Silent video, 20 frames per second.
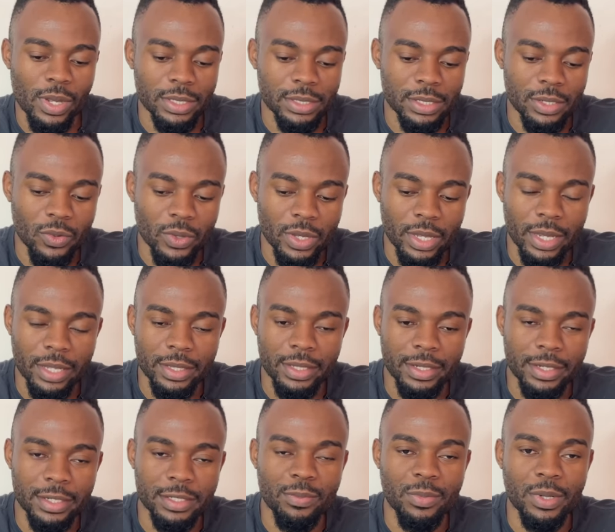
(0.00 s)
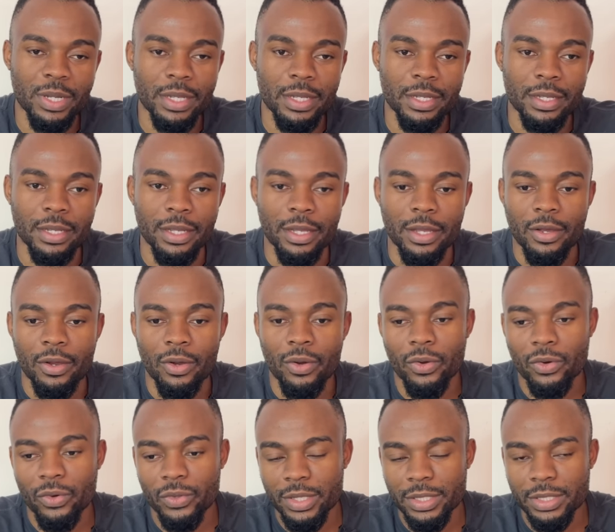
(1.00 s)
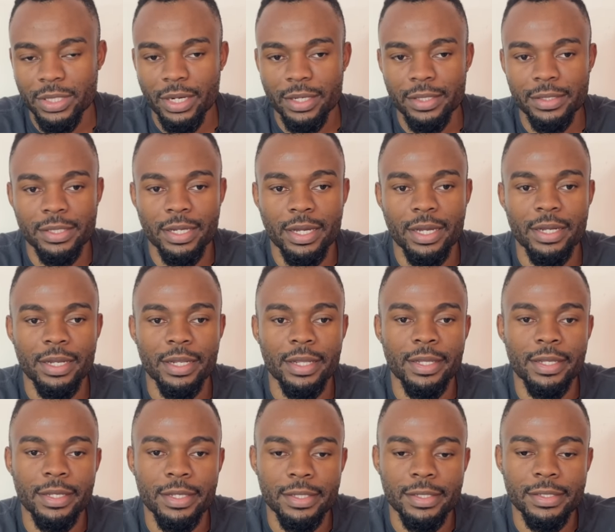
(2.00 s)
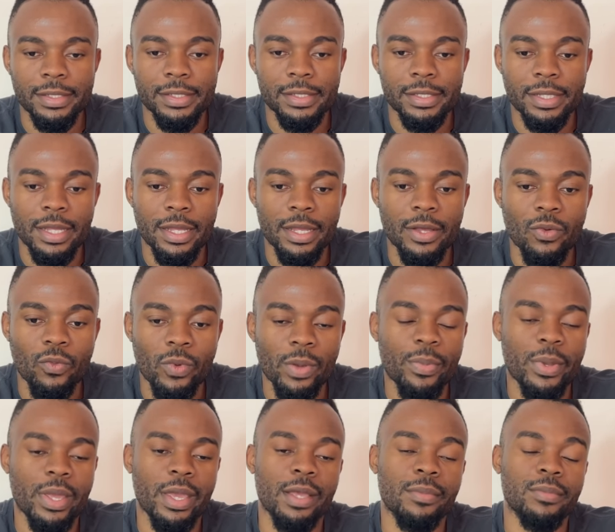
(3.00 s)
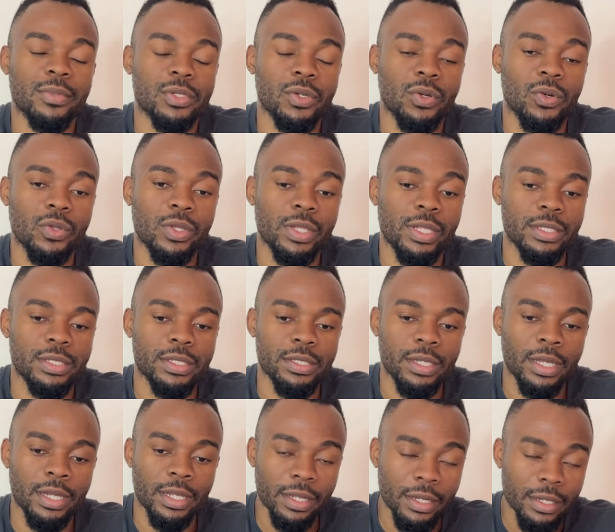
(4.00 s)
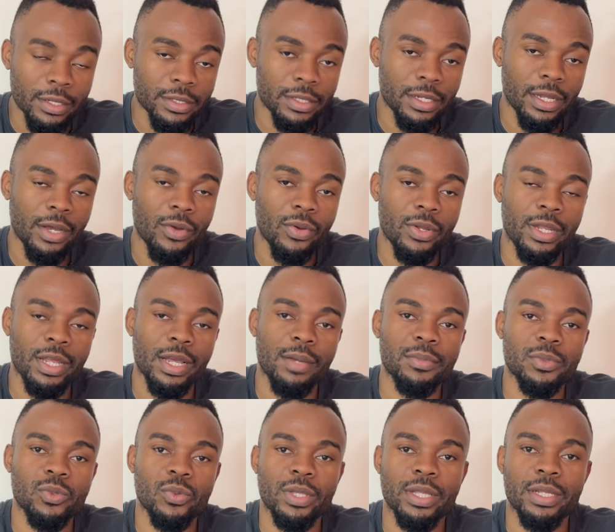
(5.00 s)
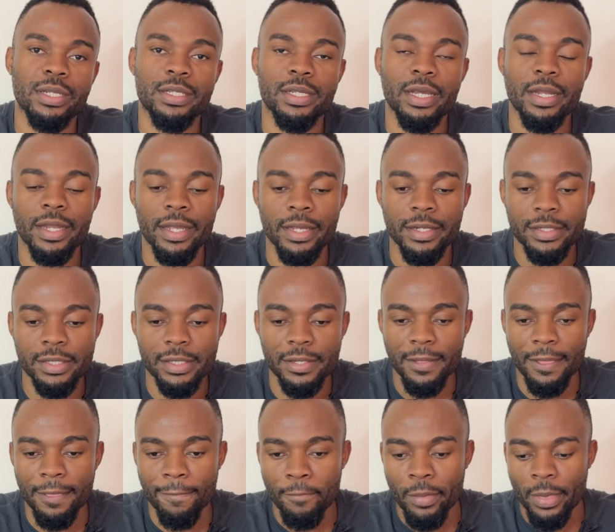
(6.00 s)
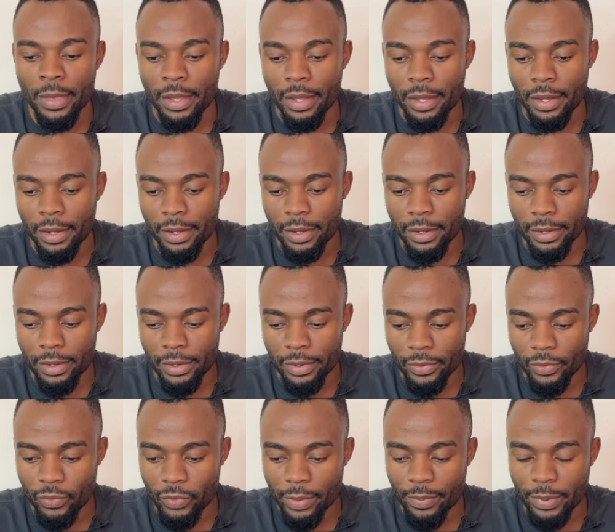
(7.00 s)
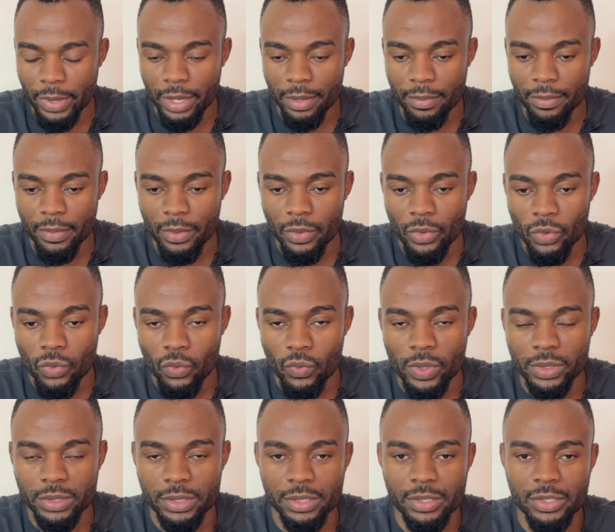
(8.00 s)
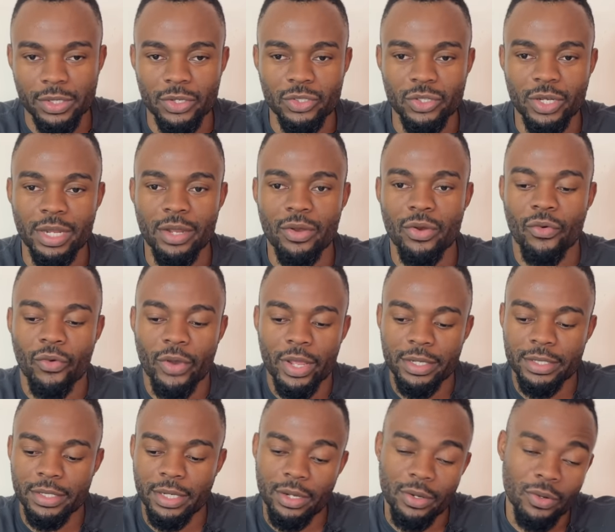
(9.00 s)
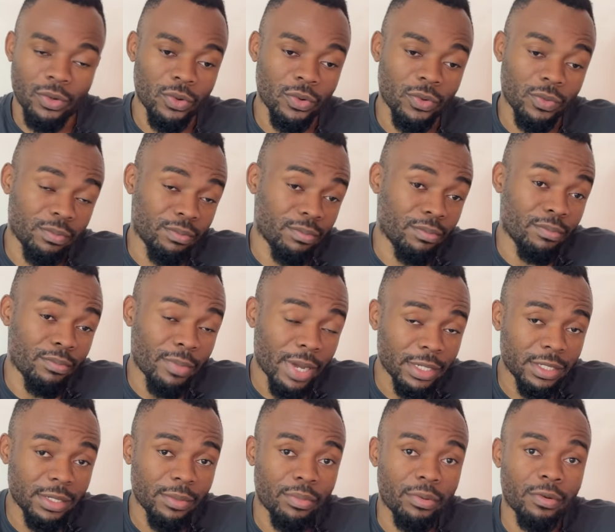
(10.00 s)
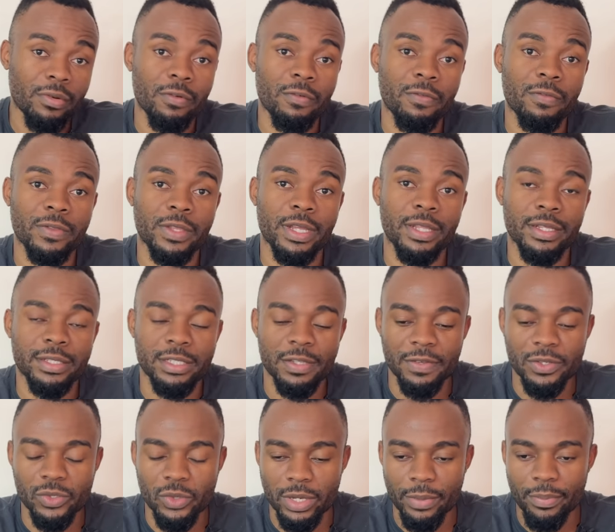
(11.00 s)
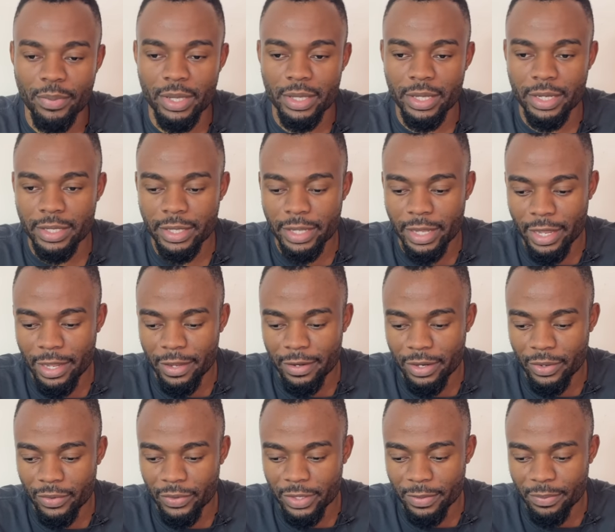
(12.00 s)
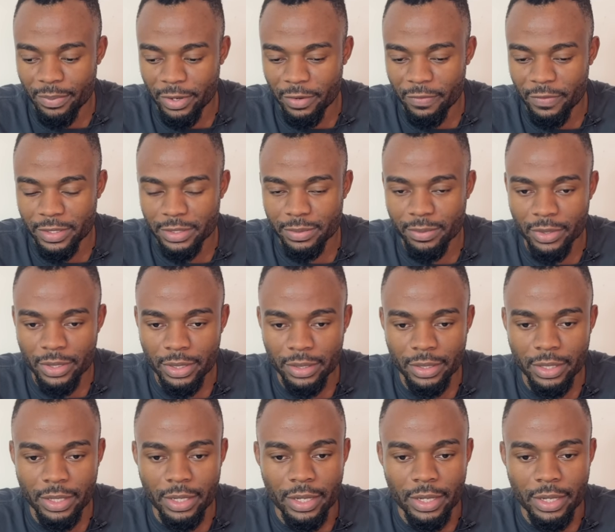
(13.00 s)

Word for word: still looking at the display or on the screen side is the webcam so this at least now it comes with a 1080 uh, webcam which is actually greater or much improved than the 720p that they had on the previous model